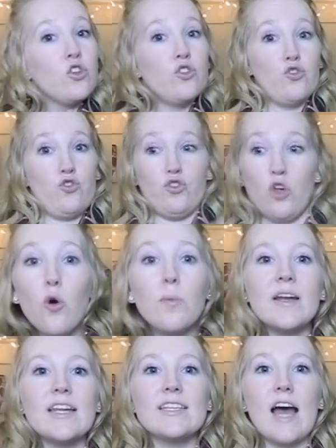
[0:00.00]
so
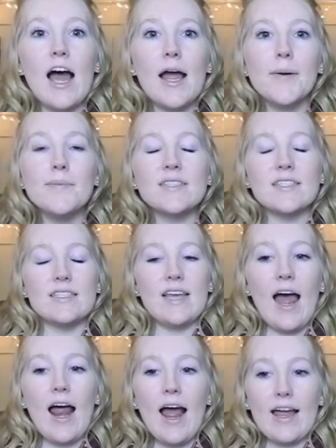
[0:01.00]
many times
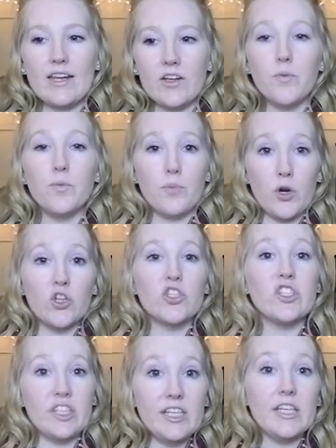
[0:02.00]
that I could
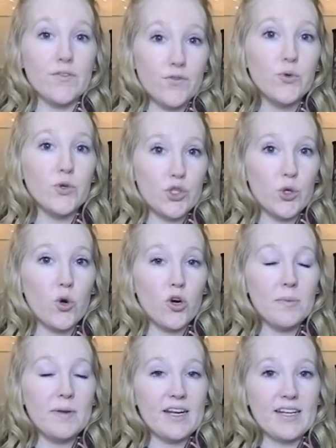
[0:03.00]
personally give you a
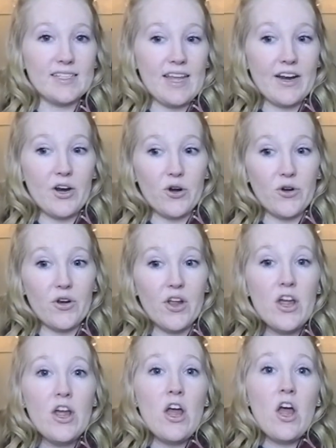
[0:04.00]
tour, because I heard
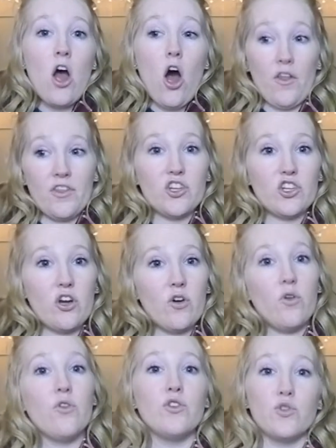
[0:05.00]
on the
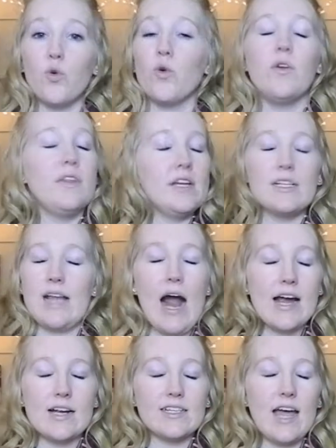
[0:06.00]
shuttle the tour the
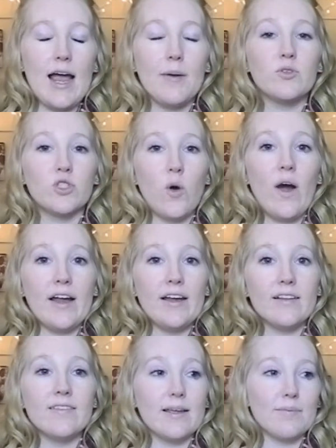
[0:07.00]
entire time, so
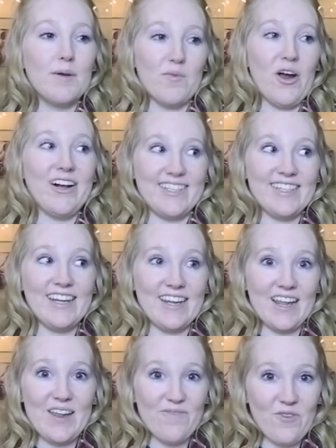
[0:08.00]
I like memorized
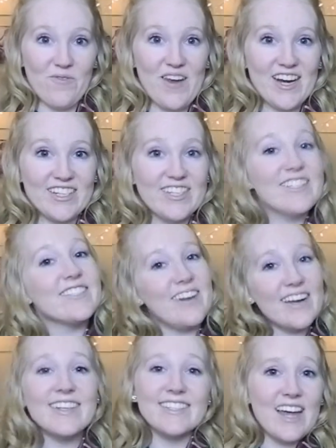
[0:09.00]
the information so
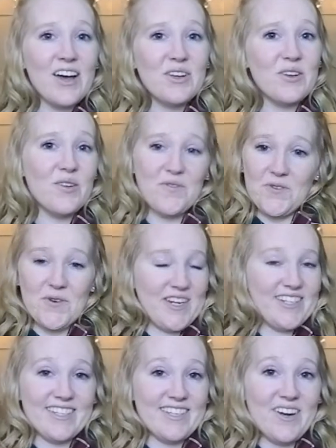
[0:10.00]
I could tell you if you
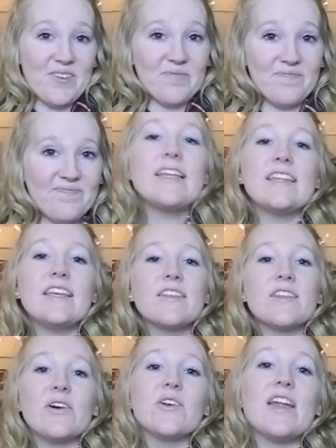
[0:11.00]
wanted to know. The
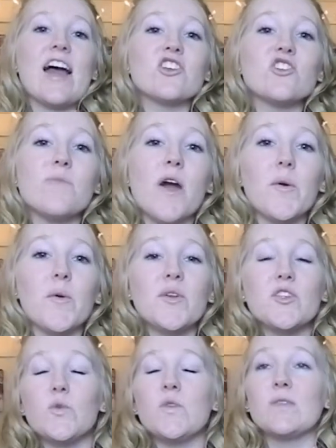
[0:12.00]
third national park we
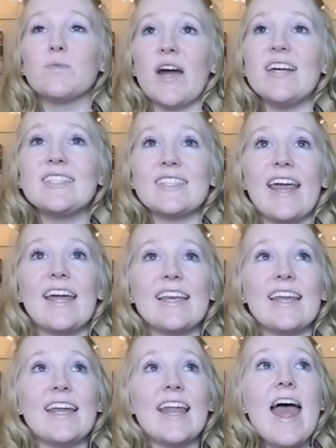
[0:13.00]
went to was Bryce
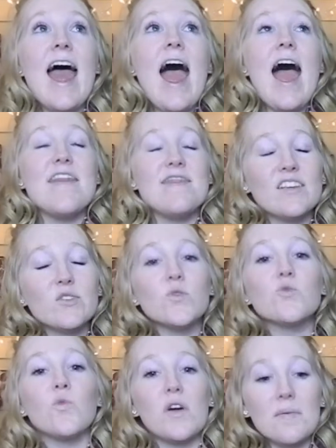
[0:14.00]
Canyon, and this
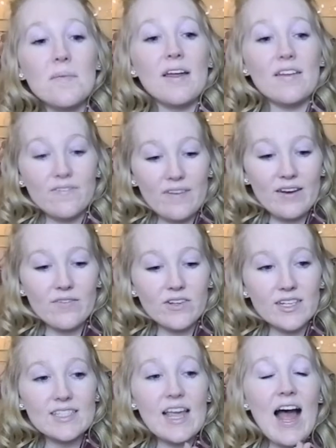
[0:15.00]
was one of my
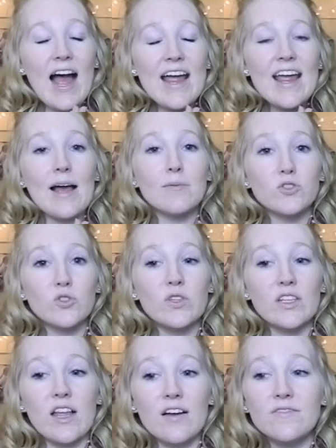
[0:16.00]
favorites. I
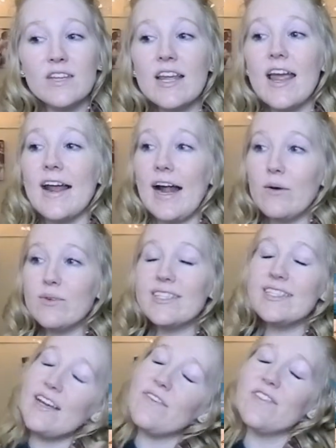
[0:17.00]
absolutely loved it, and I was
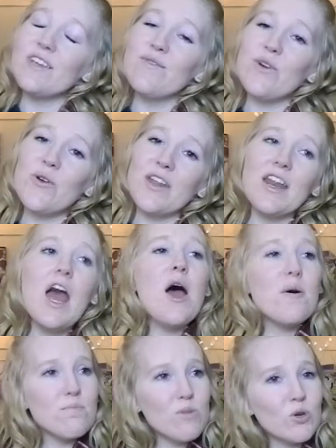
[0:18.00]
definitely voted
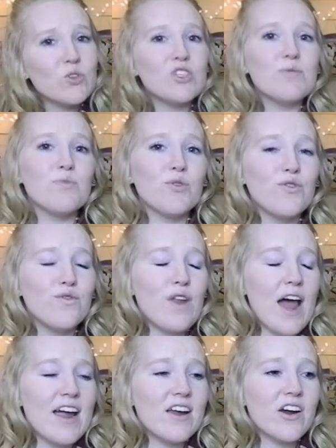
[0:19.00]
most improved
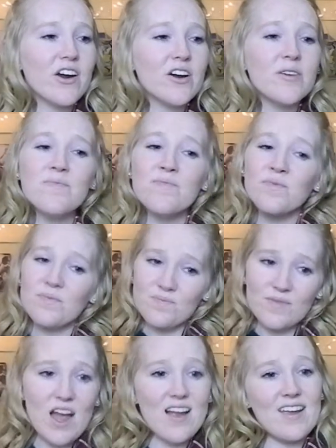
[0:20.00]
hiker.
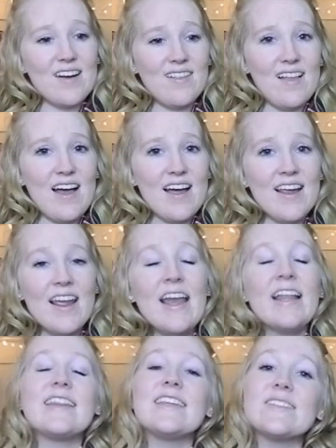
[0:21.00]
Not gonna lie.
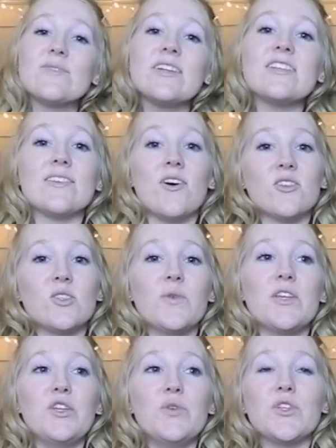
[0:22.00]
This one is also
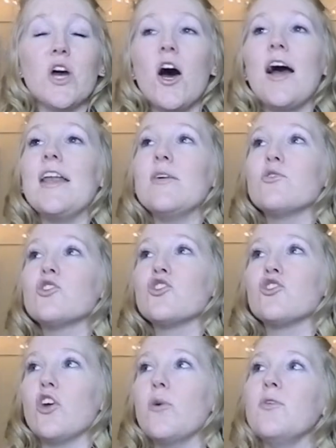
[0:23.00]
in Utah, and it was
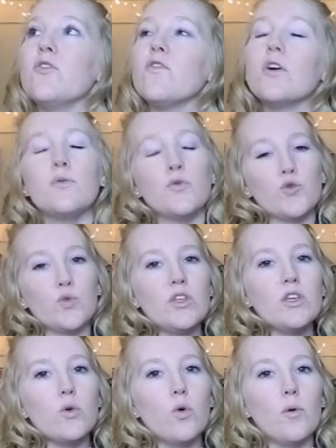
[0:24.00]
just so beautiful, and it was
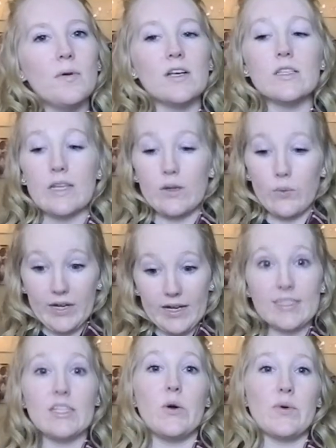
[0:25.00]
really cool because like we got
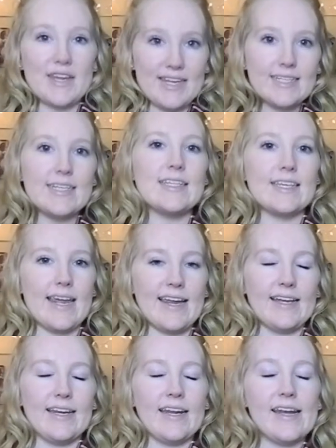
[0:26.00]
to go into the
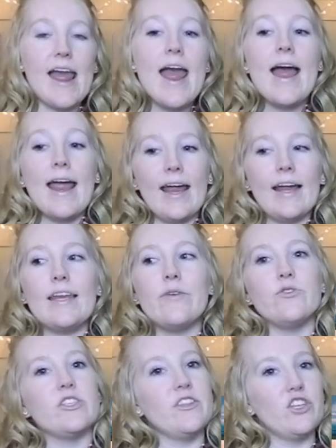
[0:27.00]
canyon, and it
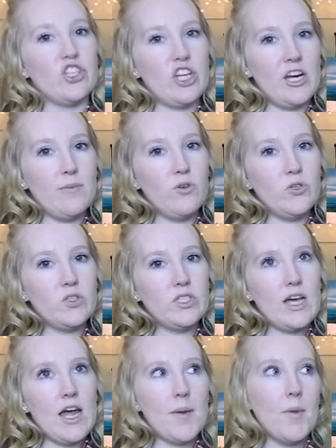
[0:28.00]
was in the shade most of the
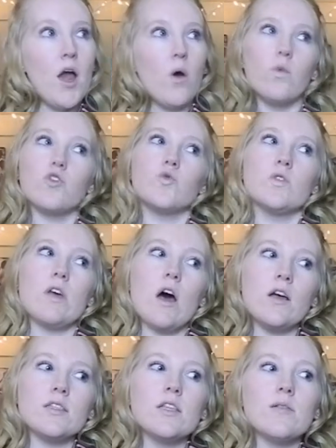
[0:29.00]
time, which was
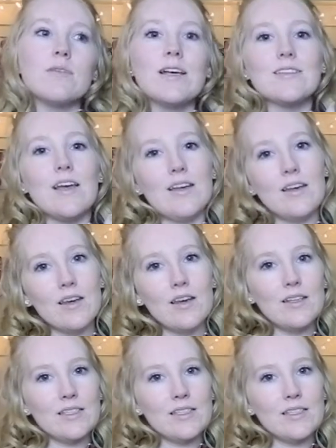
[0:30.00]
awesome because I didn't get